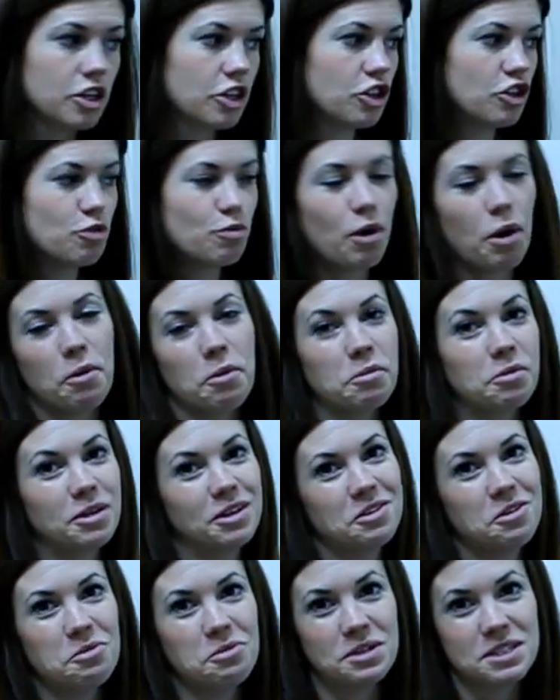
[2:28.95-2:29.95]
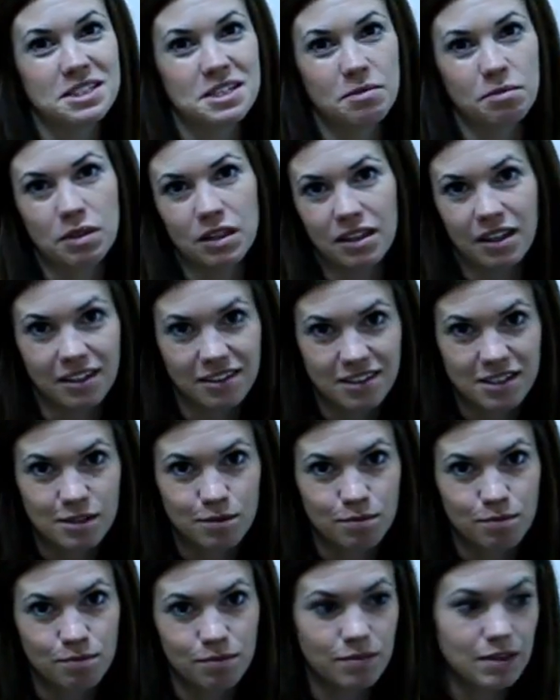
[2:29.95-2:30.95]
you probably don't want something like this